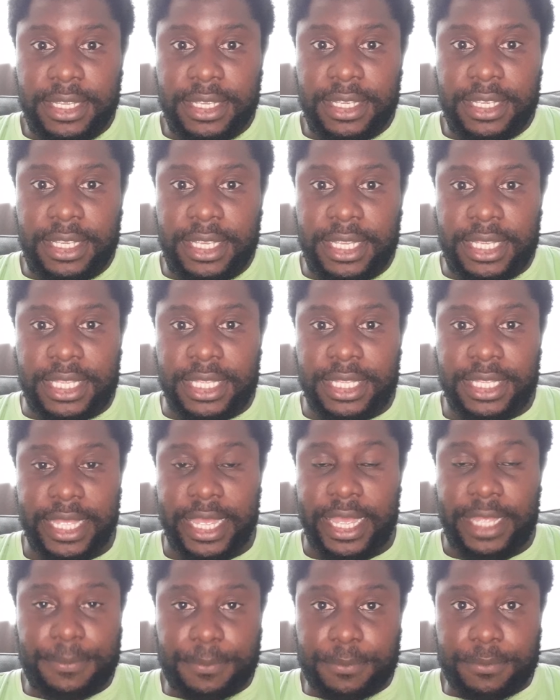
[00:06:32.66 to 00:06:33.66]
he can
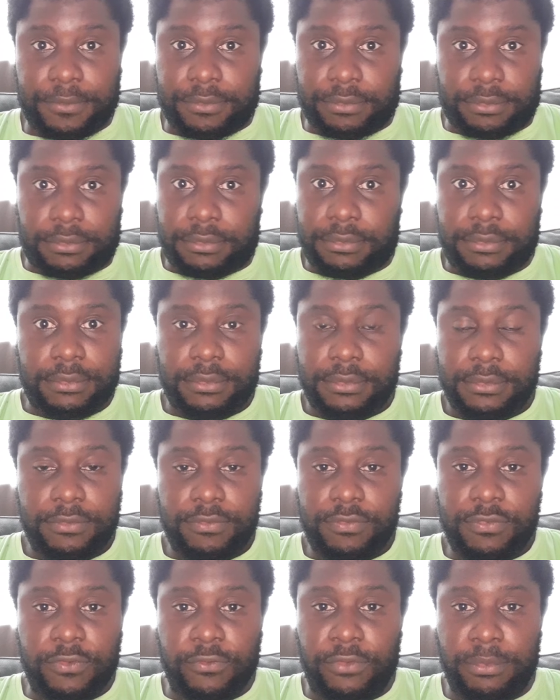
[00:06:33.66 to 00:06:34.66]
get.
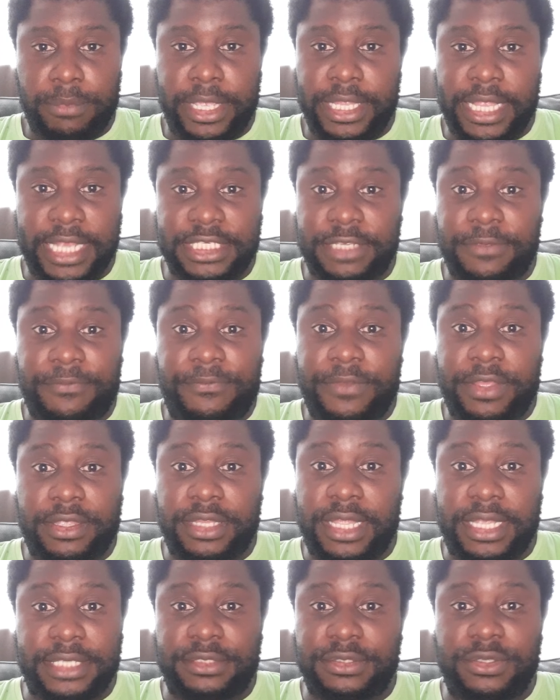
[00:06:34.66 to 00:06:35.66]
For me, that's
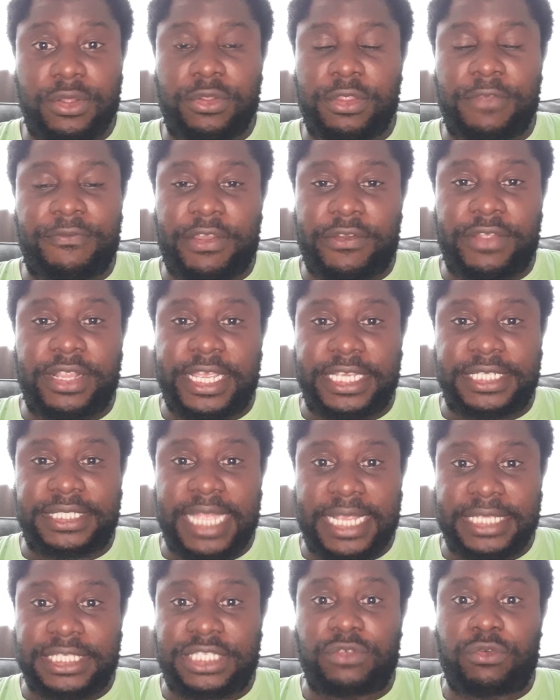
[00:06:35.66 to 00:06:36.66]
not the very least.
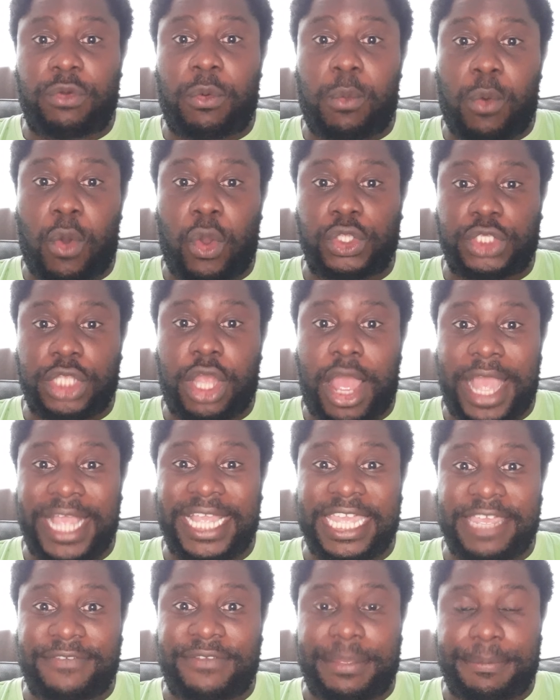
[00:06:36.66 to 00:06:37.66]
That's the reward I
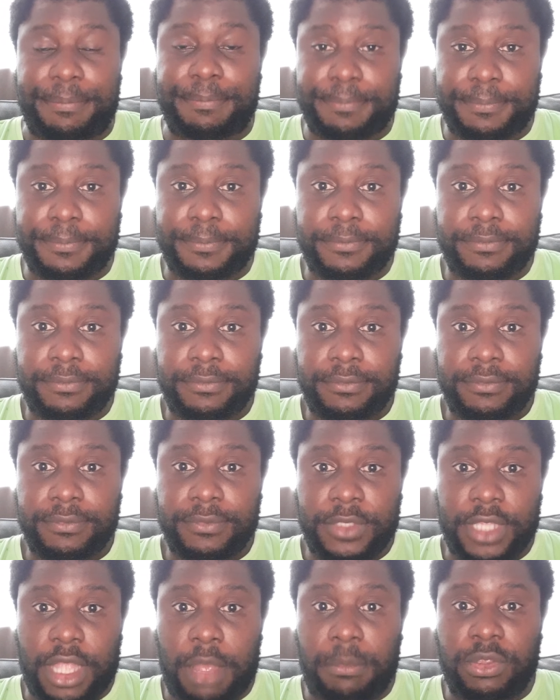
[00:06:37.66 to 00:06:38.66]
give him.
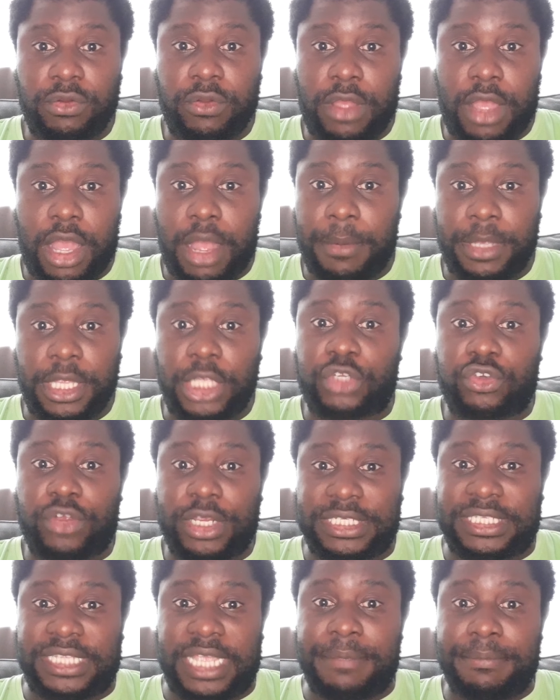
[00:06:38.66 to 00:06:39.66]
I'm gonna
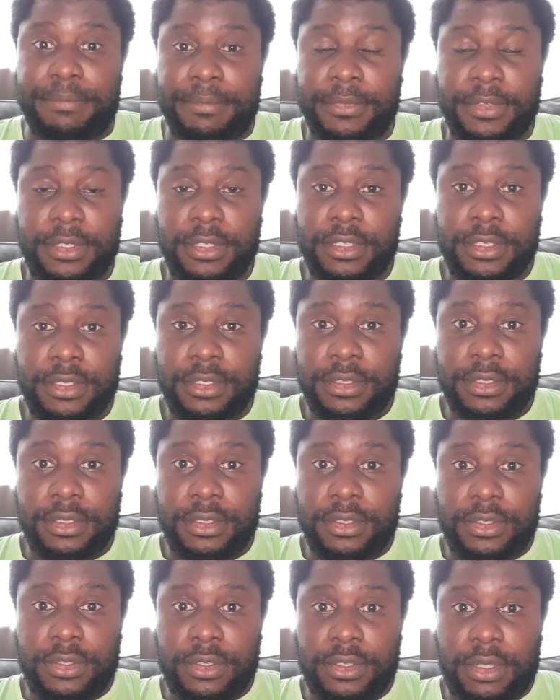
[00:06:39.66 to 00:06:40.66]
trust him.
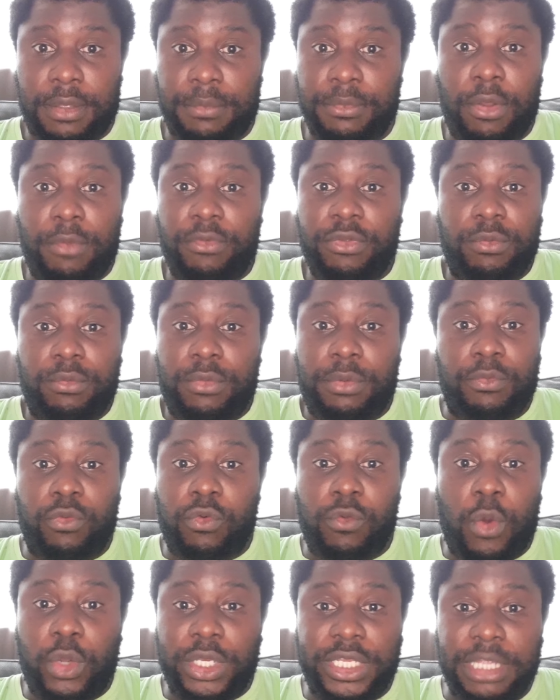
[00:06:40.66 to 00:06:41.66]
I'm
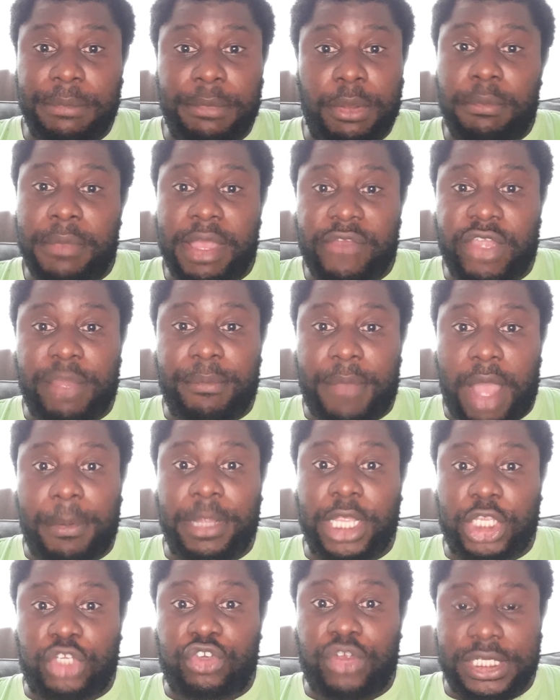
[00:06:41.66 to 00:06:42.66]
rewarding him on merit, but I'm
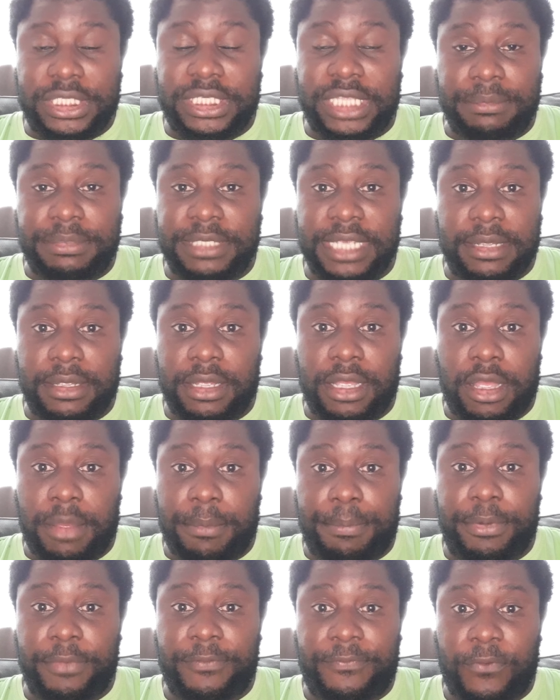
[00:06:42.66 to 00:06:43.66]
gonna trust him to
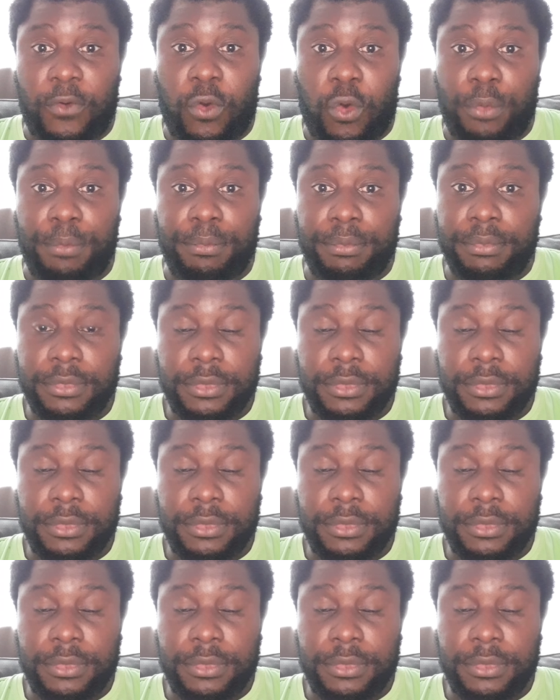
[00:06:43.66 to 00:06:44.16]
perform